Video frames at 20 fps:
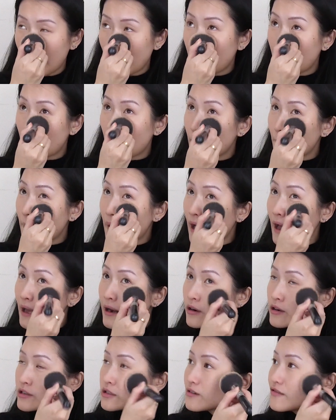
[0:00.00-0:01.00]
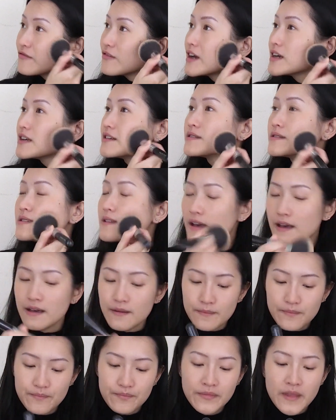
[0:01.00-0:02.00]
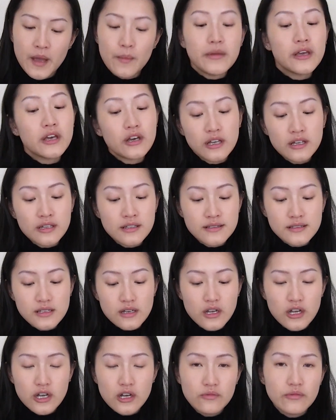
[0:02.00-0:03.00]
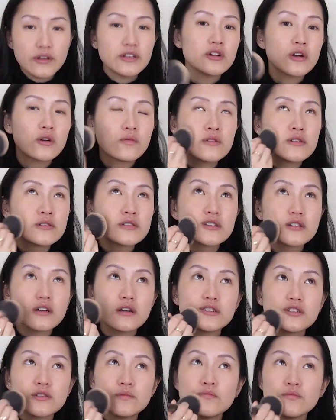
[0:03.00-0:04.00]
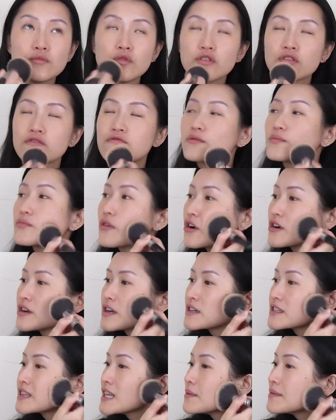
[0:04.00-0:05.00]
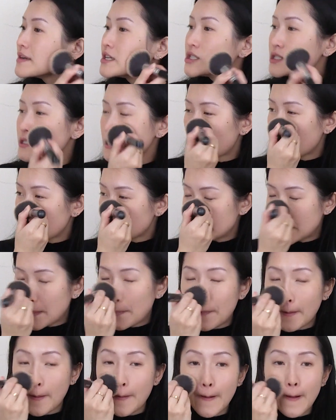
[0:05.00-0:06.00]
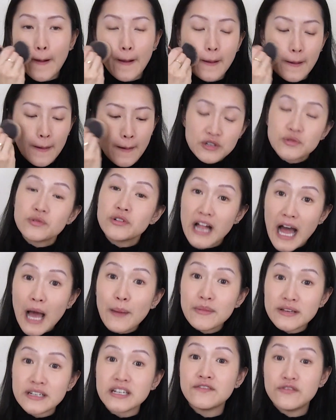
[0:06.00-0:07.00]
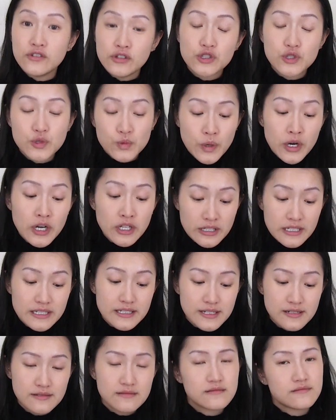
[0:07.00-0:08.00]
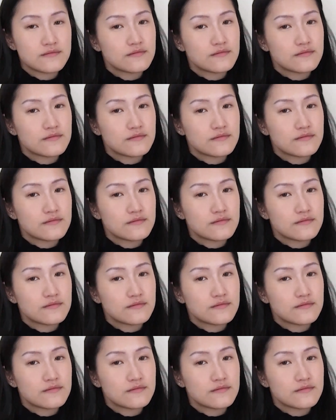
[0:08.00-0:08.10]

And then pat it on your face, yeah? Because we don't want to move the product that we just put on, which will happen if you swirl it.